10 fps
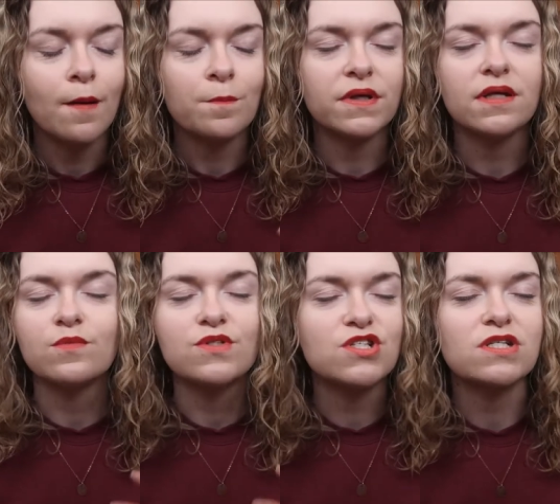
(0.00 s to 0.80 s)
but it
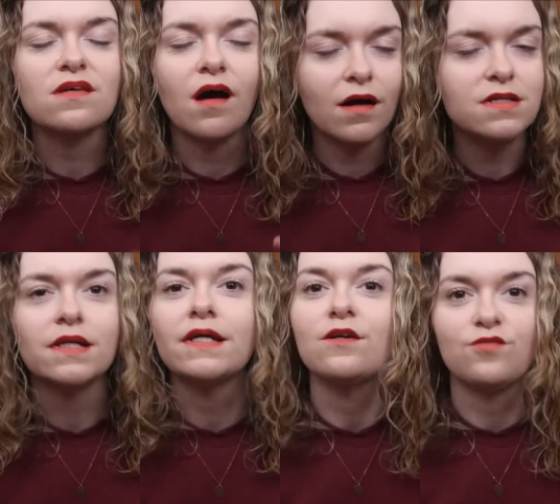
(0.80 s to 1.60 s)
was just
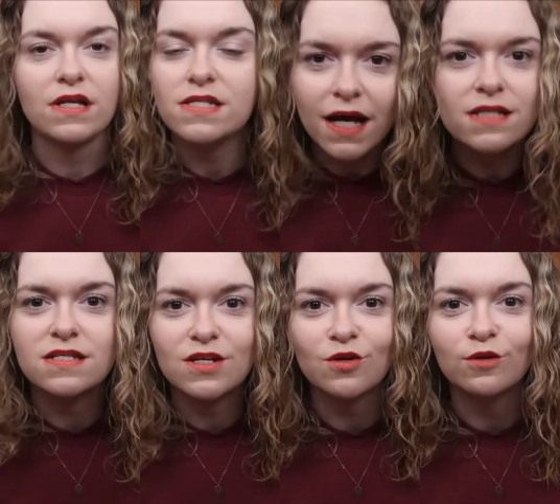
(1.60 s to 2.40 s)
utterly
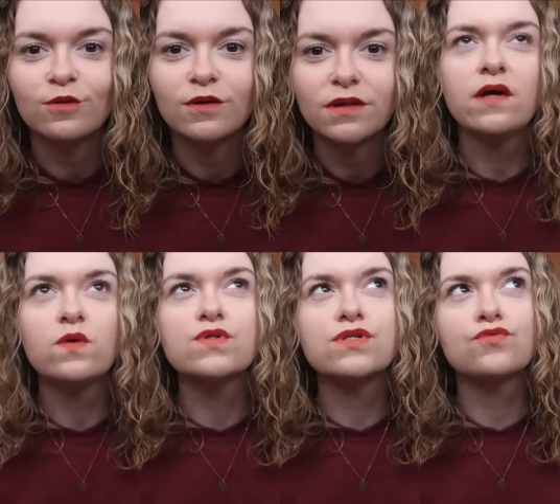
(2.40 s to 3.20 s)
fantastical. It
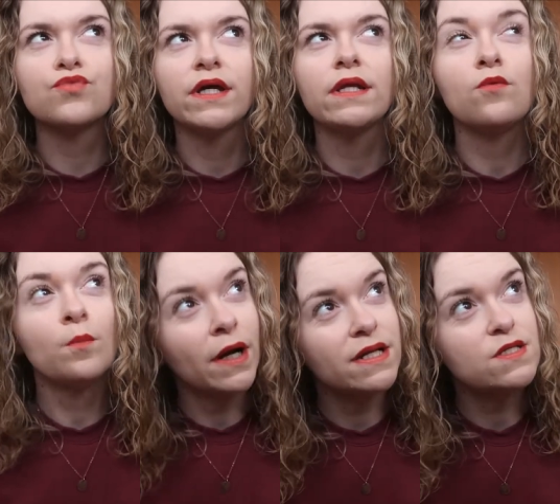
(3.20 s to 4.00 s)
also really
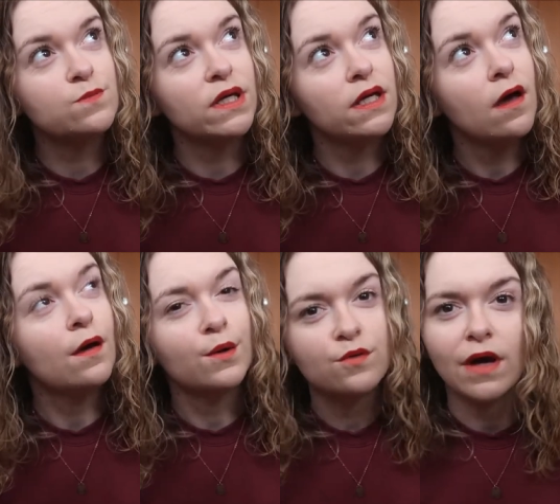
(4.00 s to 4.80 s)
reminded me
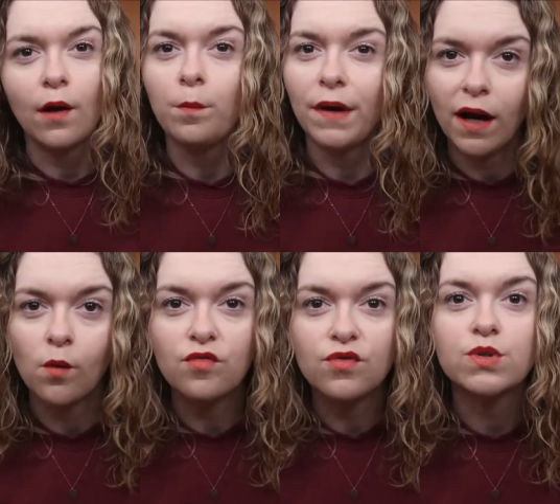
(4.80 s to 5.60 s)
of how
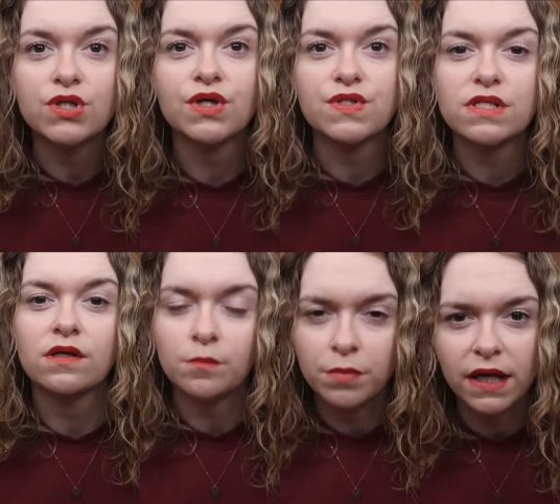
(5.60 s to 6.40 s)
powerful dance
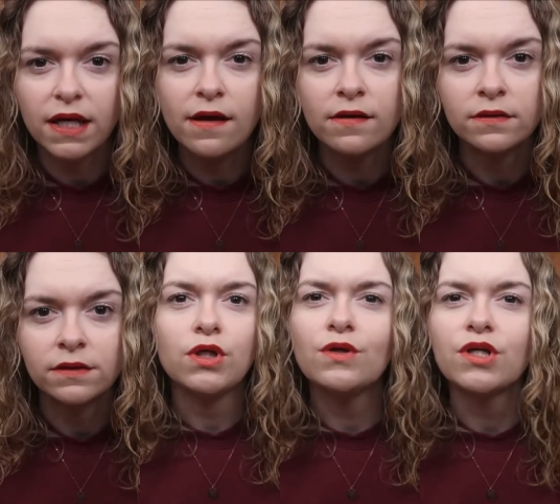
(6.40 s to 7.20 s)
can be.
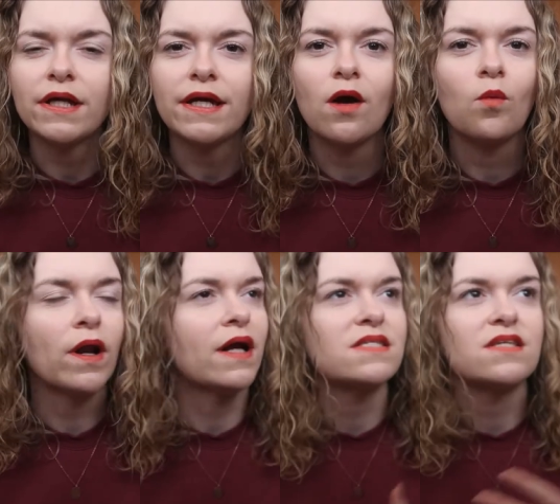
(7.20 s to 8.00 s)
Usually
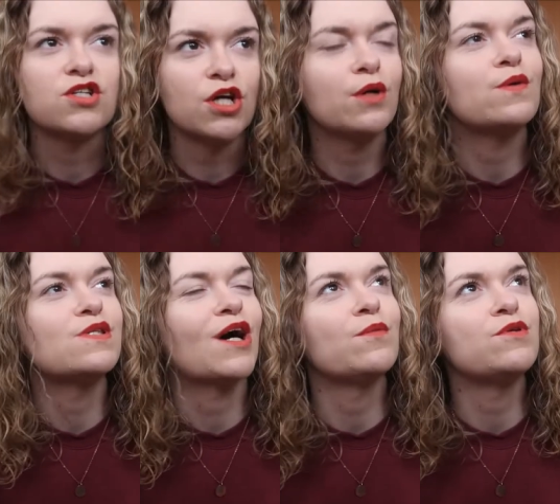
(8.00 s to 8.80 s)
when I see
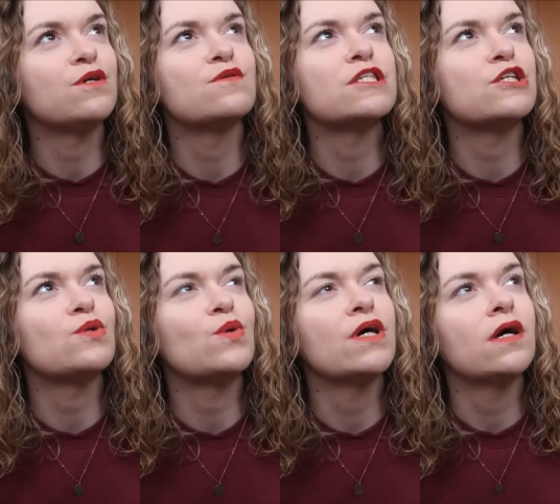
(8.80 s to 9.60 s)
shows I'm used
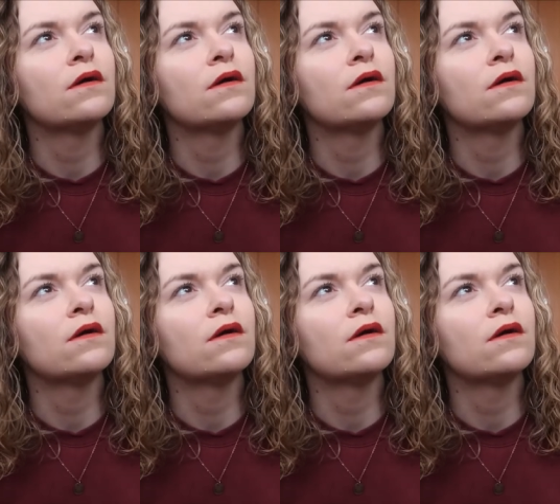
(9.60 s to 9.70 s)
to